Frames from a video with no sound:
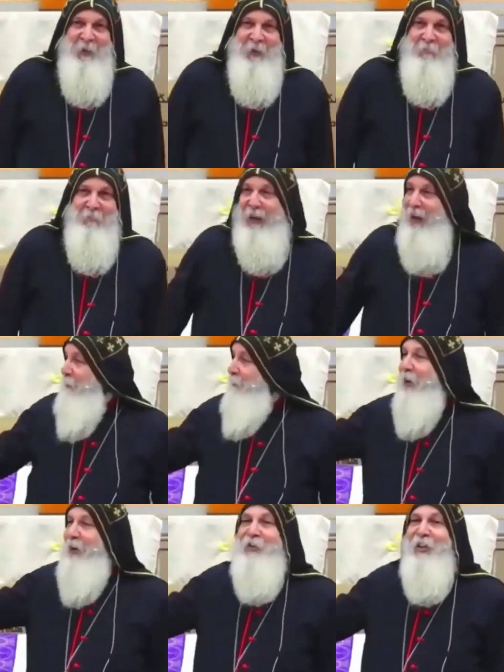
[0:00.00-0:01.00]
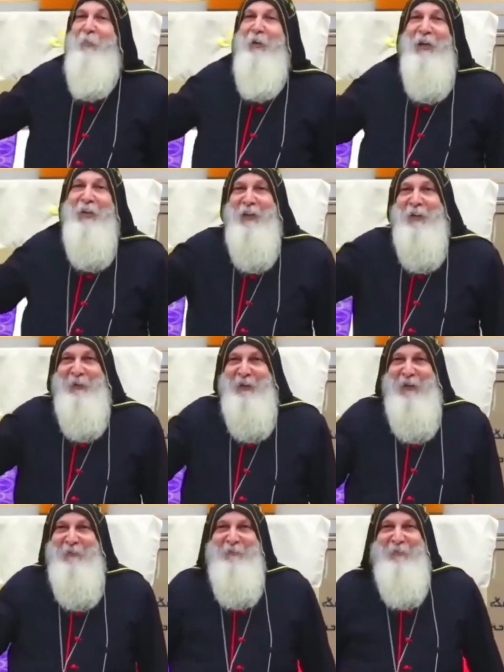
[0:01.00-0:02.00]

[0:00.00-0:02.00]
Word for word: But I'll appoint someone else that will come in my